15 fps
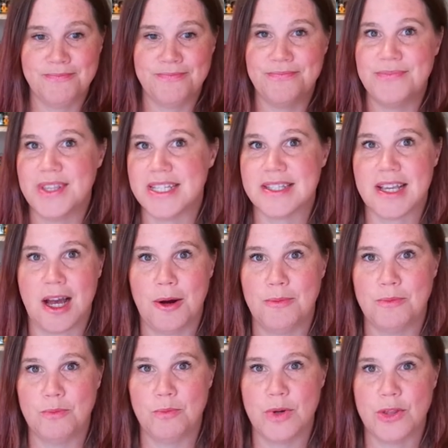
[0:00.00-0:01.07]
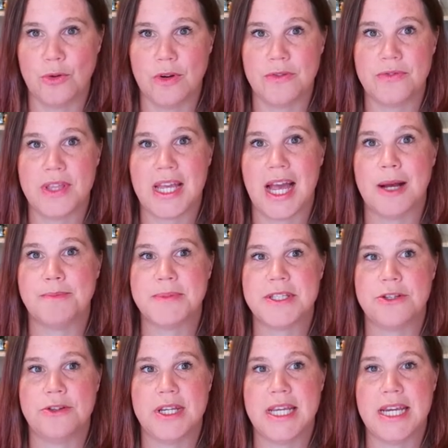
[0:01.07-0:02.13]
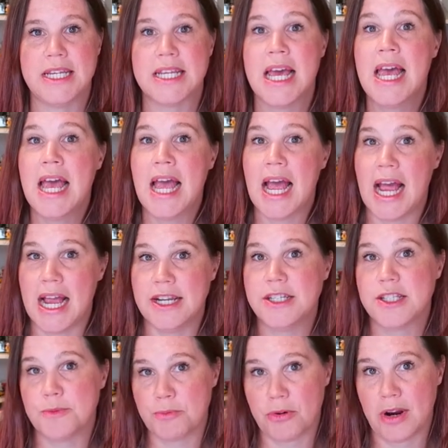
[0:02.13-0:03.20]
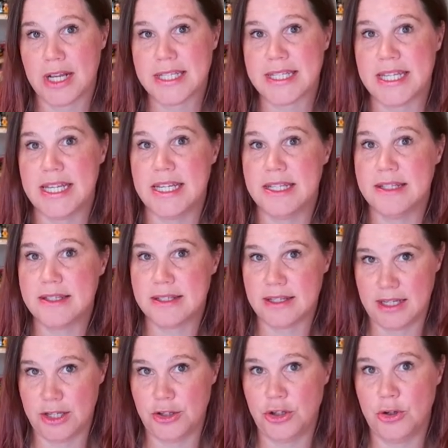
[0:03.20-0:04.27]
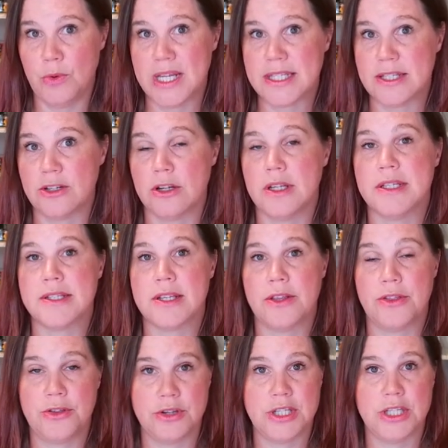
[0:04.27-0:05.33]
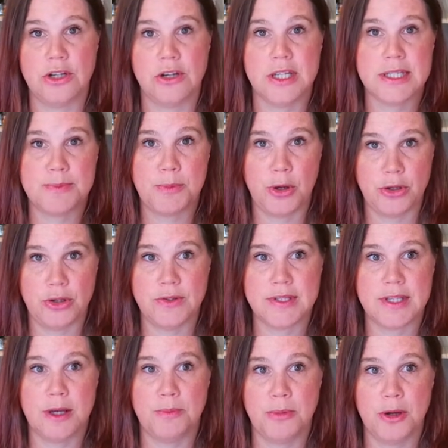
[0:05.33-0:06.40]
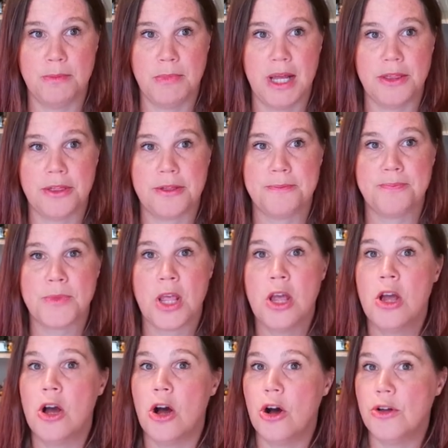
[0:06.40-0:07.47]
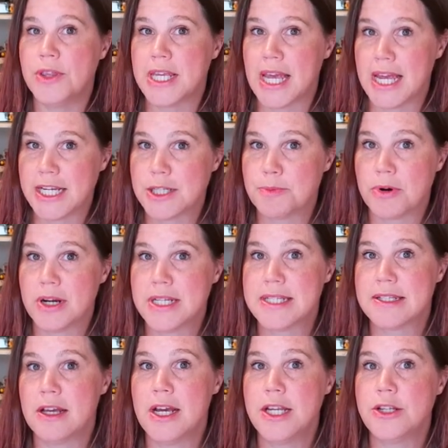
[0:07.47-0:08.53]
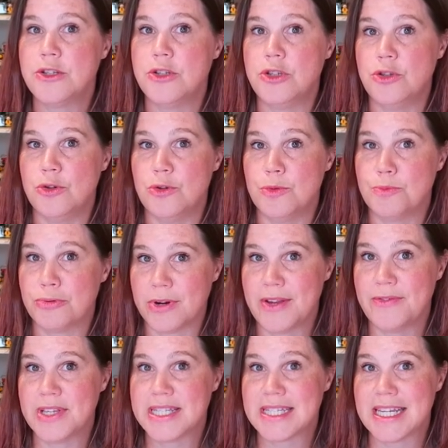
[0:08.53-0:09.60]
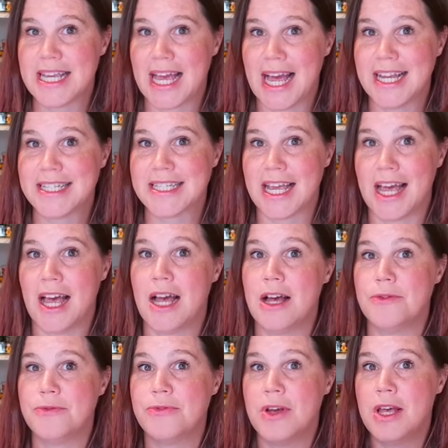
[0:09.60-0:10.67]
These come with all of the apps you need. And the price is in US dollars, $30 per user per month. On the enterprise side, you previously had to have